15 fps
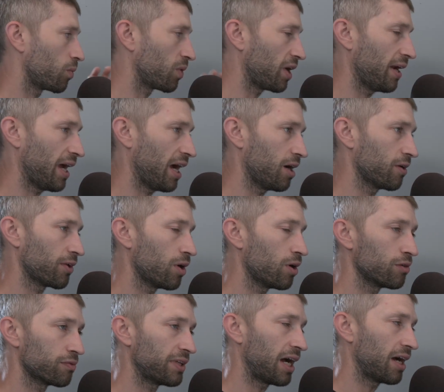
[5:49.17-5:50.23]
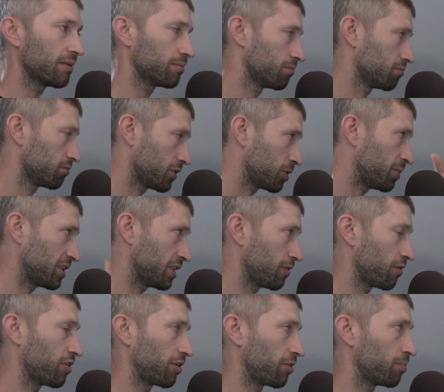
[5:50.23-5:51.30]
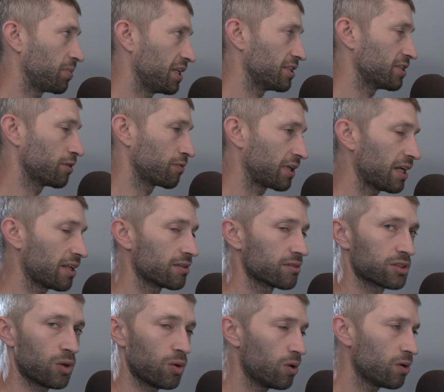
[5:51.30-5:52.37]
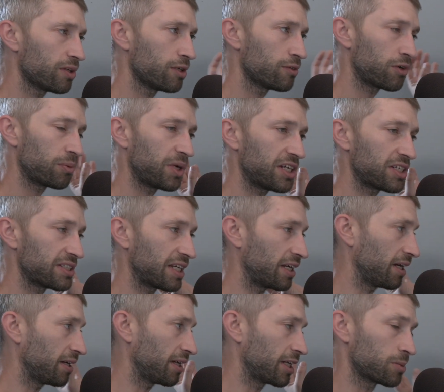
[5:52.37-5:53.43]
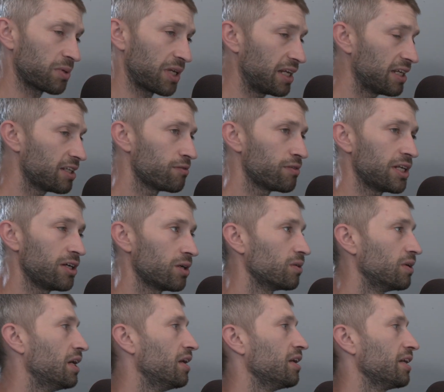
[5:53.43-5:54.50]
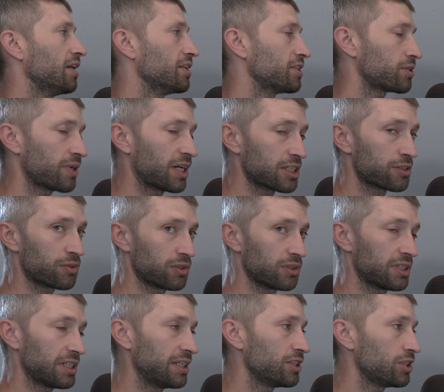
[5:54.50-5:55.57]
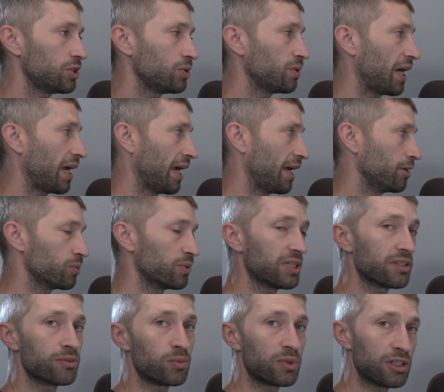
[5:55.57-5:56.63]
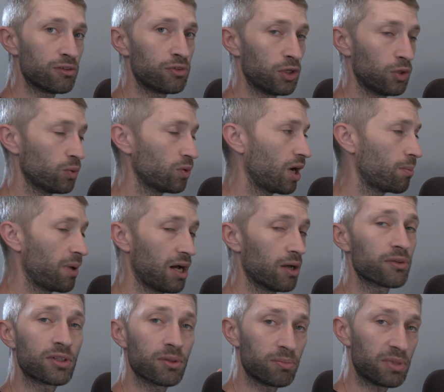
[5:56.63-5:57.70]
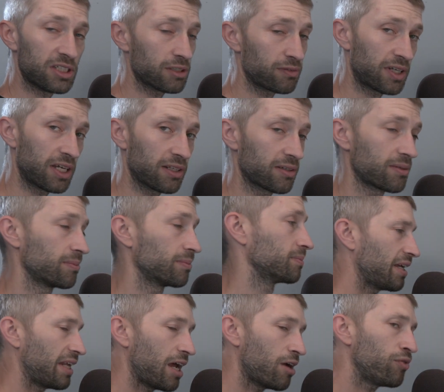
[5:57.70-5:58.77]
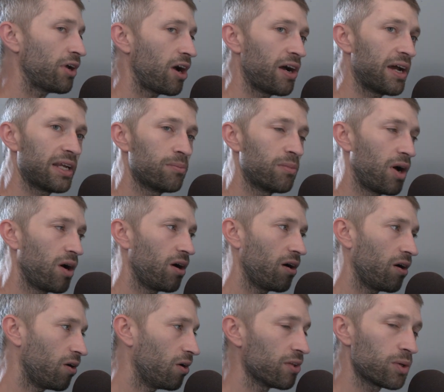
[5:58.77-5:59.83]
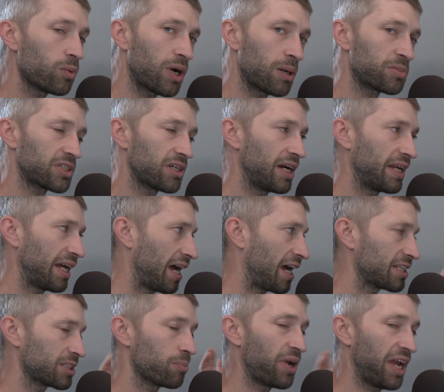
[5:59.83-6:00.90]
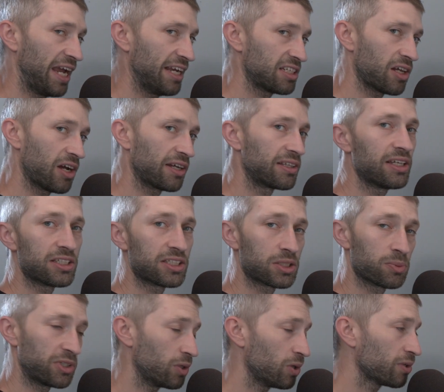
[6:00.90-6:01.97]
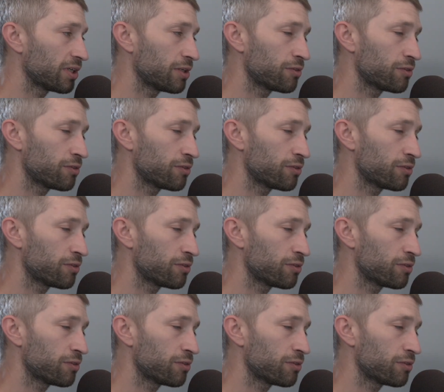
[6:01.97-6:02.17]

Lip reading: right out of that specific piece of kit. So all the information that I explained in the video is transferred into a written review about the piece of kit. And every item on the website has a page like this with all the